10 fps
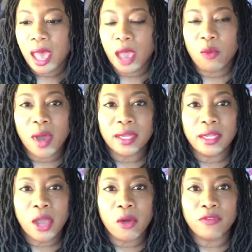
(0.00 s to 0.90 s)
I want to
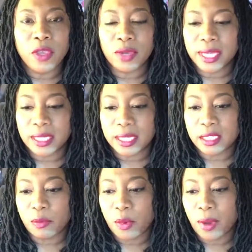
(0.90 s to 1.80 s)
know if you can
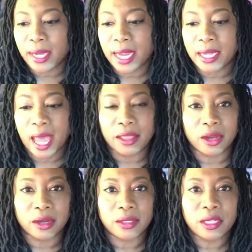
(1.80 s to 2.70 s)
disappoint
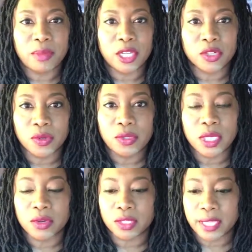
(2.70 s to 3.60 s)
another to be true
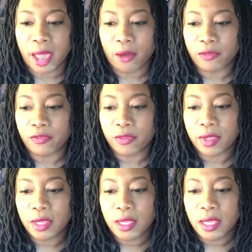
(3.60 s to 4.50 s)
to yourself.
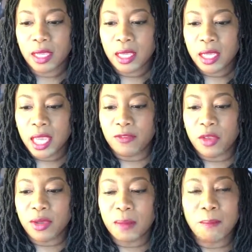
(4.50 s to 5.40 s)
If
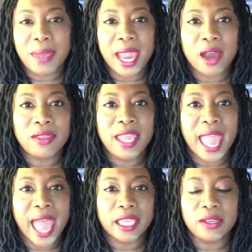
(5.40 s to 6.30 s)
you can bear the
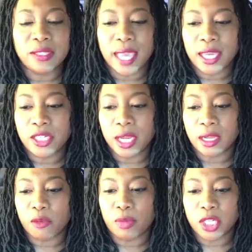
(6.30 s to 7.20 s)

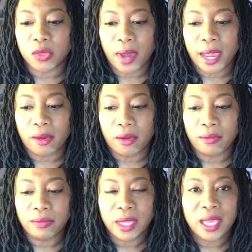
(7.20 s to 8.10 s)
accusation of
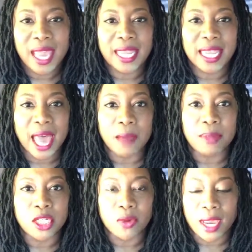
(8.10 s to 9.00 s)
betrayal and
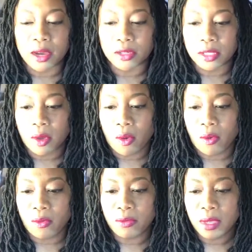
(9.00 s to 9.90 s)
not betray your
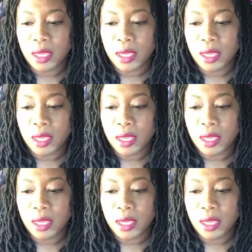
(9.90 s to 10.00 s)
soul.